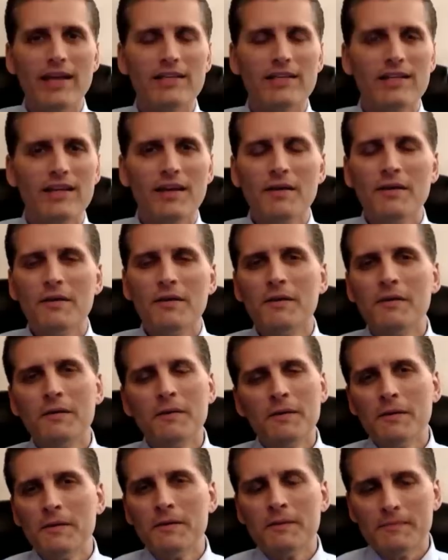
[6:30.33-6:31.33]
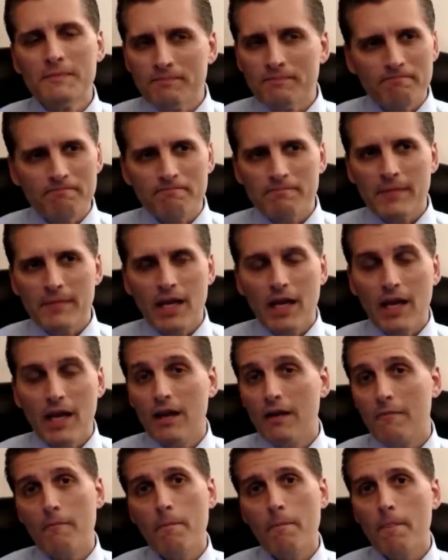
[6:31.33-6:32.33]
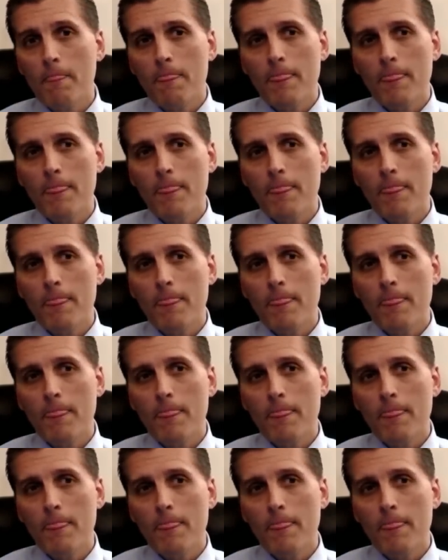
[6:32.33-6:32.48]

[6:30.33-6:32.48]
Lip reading: It is common knowledge. You could just say